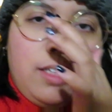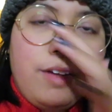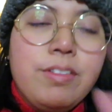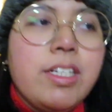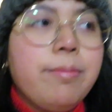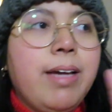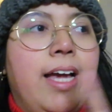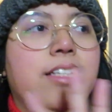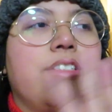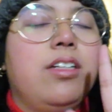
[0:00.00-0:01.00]
Every time my
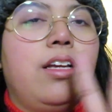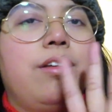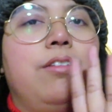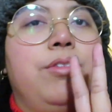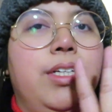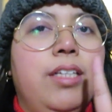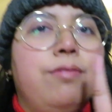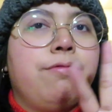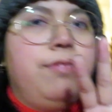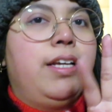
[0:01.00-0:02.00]
hands are like really
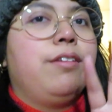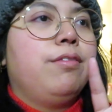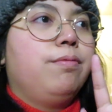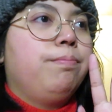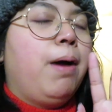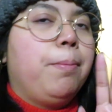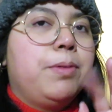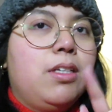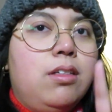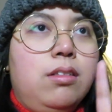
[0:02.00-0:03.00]
like
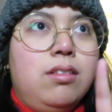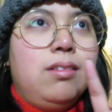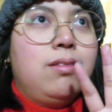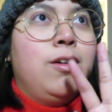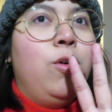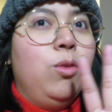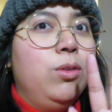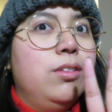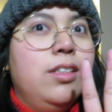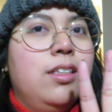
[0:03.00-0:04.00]
popsicle
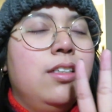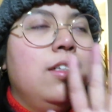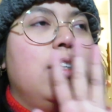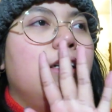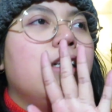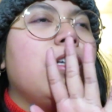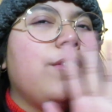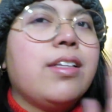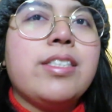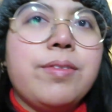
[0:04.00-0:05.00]
cold, if
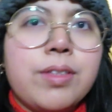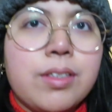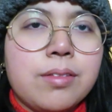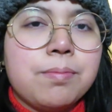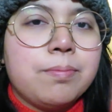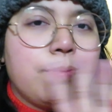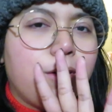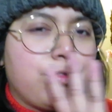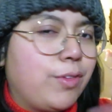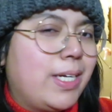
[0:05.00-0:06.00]
that's even
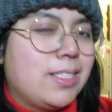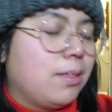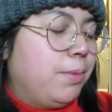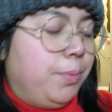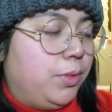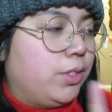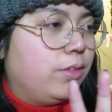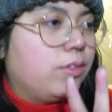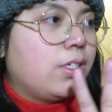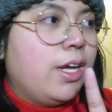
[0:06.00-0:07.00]
a phrase that people
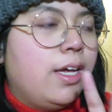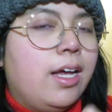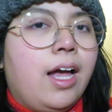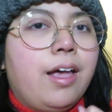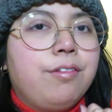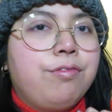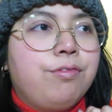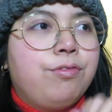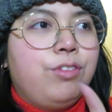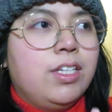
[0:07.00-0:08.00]
use, I
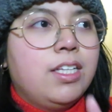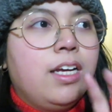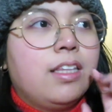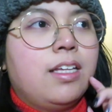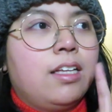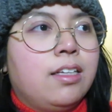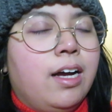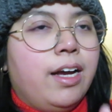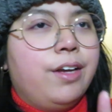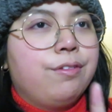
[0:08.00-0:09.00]
feel like that
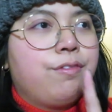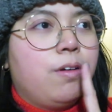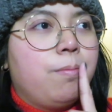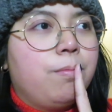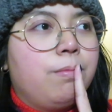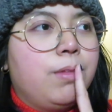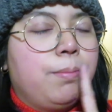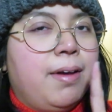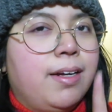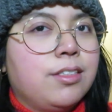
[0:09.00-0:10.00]
guy from the
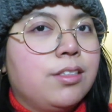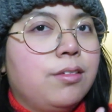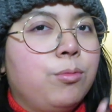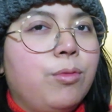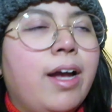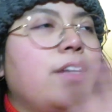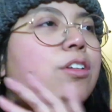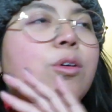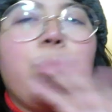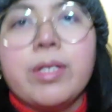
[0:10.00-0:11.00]
Pirates, I
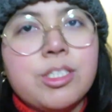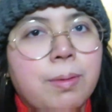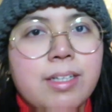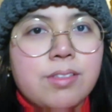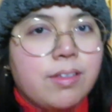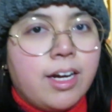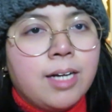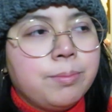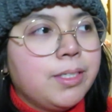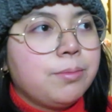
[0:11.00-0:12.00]
don't know which Pirates of the
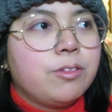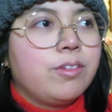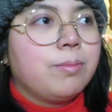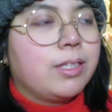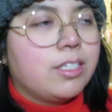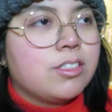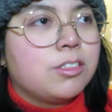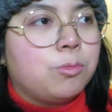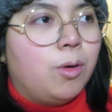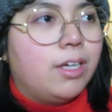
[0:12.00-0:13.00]
Caribbean movie, but
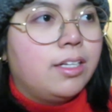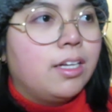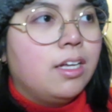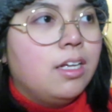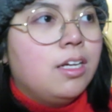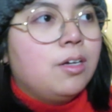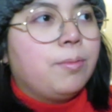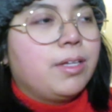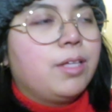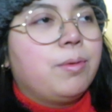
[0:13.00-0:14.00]
there's one
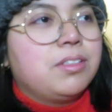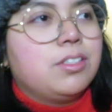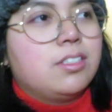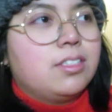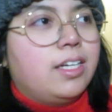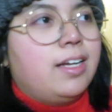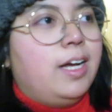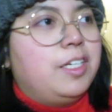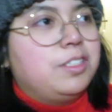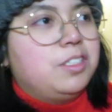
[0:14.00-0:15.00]
where they went to this like
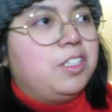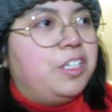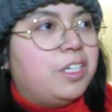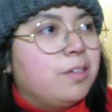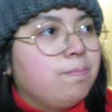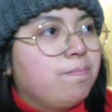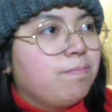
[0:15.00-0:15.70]
icy